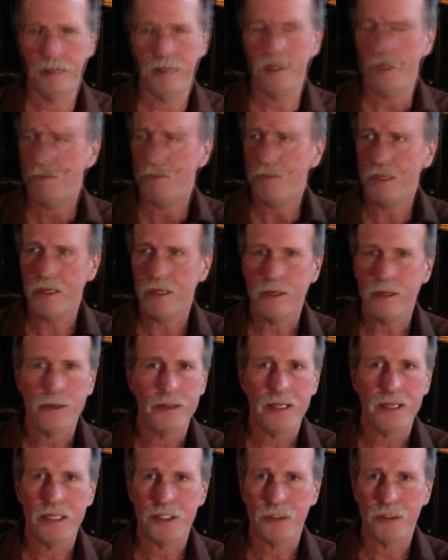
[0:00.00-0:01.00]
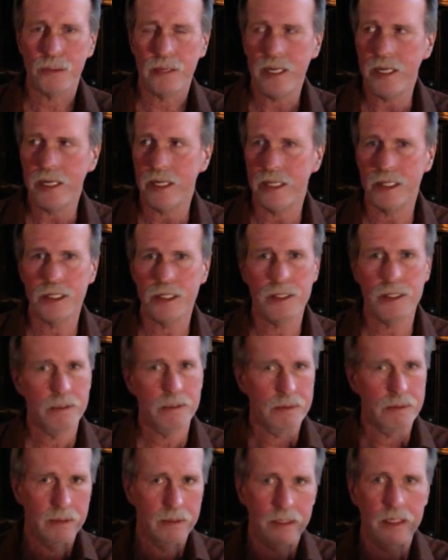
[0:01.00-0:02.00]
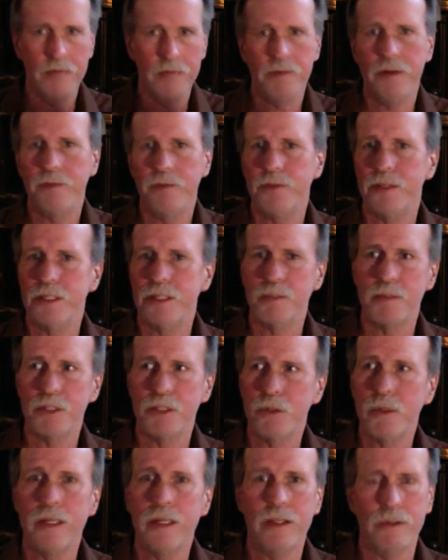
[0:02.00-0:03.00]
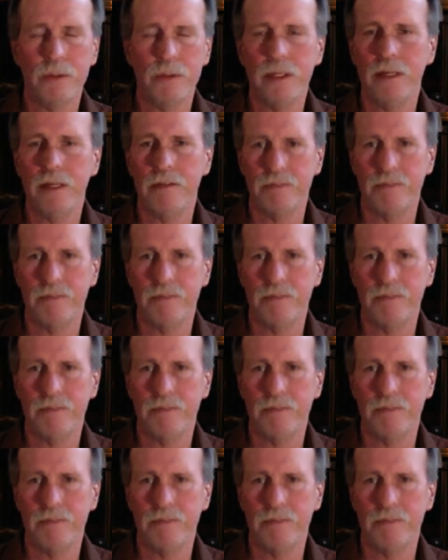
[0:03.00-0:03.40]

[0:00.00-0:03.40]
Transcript: If the Earth has a radius, even if it's between three and